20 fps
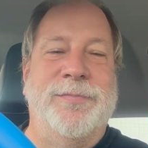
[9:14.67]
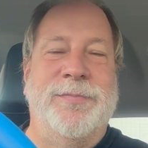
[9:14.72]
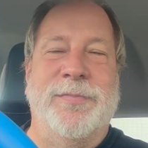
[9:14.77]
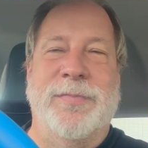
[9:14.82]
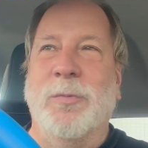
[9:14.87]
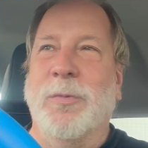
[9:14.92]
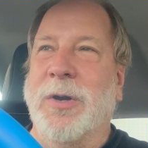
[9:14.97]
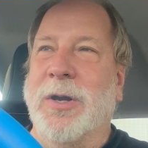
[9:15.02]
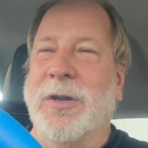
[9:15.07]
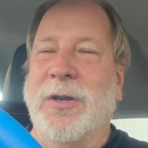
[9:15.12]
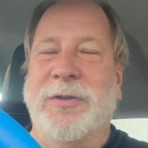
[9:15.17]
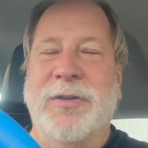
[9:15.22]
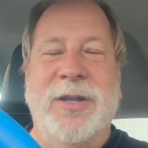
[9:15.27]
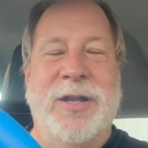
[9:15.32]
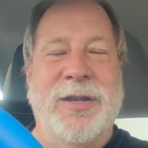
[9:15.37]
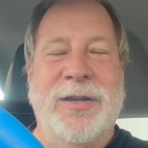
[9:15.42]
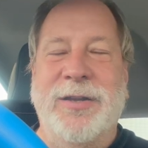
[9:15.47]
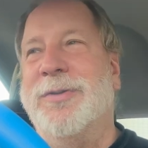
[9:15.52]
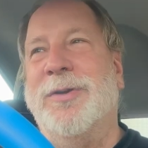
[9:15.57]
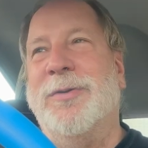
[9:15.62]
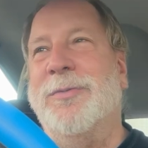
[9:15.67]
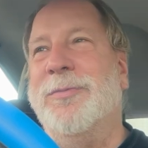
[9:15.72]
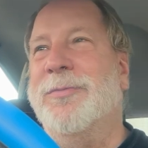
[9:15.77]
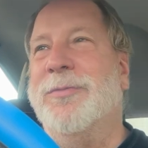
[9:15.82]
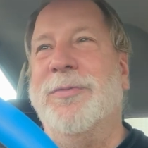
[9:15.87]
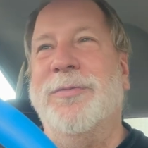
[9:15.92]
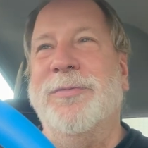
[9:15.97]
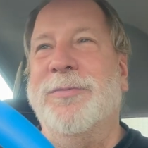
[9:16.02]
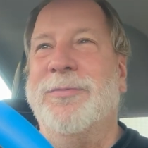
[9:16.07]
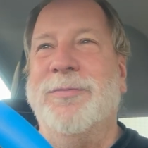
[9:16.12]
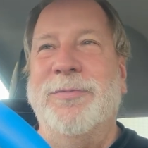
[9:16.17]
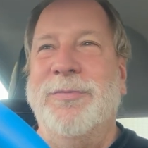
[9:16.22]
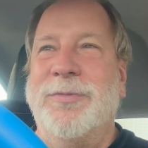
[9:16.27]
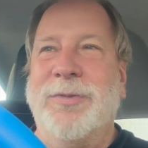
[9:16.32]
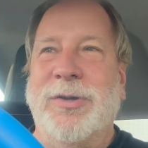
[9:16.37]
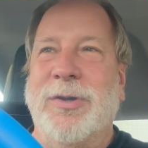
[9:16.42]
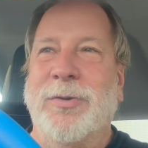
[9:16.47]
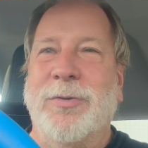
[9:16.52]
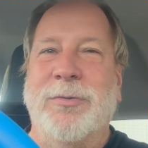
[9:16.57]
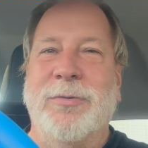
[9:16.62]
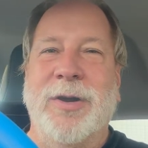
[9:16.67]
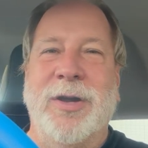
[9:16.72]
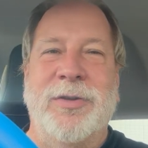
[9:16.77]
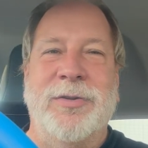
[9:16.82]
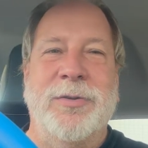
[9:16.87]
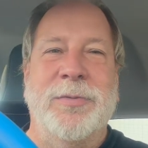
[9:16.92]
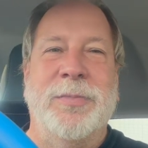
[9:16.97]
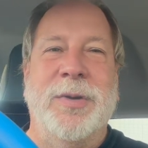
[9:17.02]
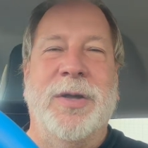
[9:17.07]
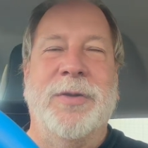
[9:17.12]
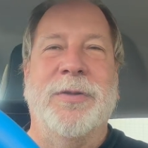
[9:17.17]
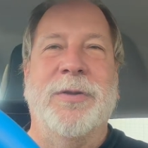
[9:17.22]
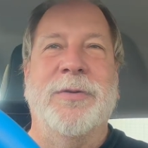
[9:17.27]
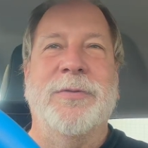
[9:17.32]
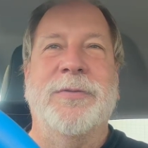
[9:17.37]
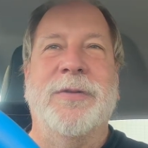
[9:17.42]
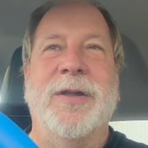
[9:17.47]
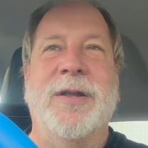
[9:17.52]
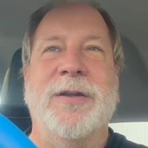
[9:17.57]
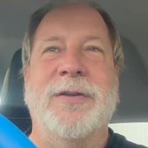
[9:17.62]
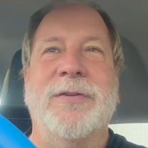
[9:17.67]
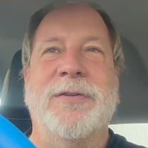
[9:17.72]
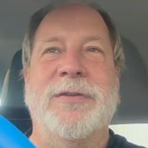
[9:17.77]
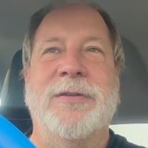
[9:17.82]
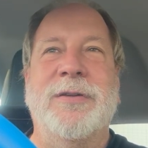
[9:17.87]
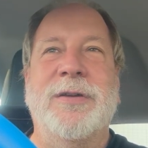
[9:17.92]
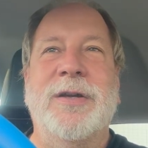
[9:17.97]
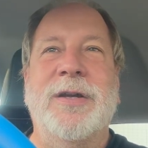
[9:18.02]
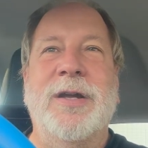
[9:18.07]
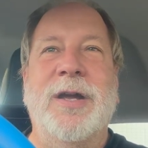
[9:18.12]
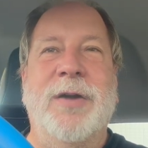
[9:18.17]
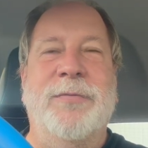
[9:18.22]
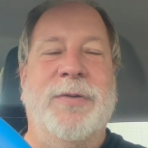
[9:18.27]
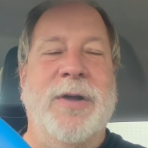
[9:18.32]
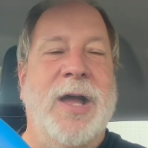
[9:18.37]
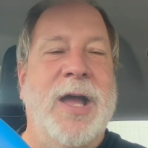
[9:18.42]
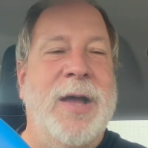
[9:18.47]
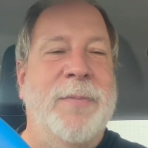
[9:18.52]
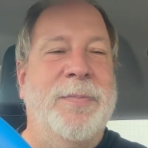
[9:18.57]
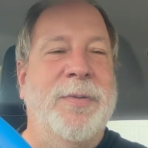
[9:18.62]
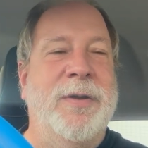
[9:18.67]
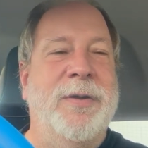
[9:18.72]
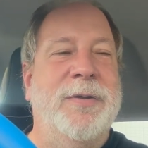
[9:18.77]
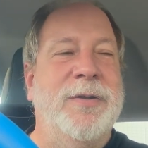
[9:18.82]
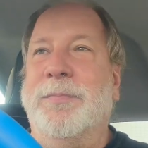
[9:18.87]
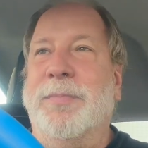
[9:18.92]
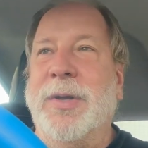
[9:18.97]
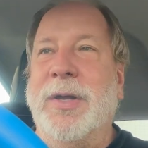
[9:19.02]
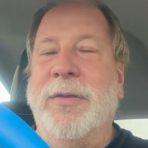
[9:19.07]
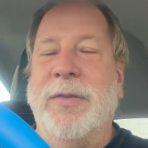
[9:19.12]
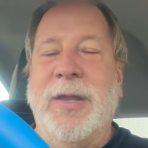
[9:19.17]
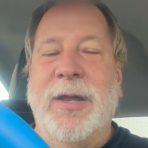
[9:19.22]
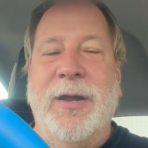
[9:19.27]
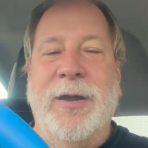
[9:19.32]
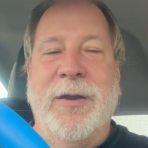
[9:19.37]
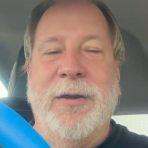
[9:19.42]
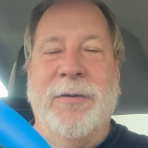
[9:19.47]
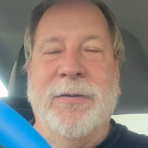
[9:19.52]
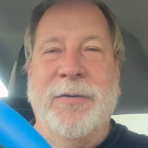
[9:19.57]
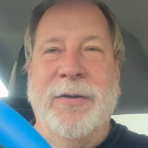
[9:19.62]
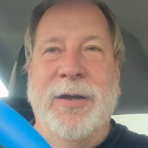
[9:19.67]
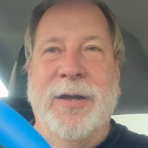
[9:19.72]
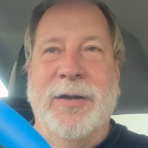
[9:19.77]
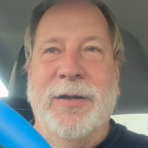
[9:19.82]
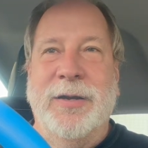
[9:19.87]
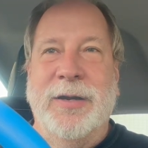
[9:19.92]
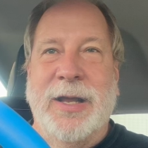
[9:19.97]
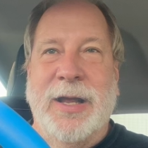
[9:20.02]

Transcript: It's not, don't go crazy about those things. If you happen to be there and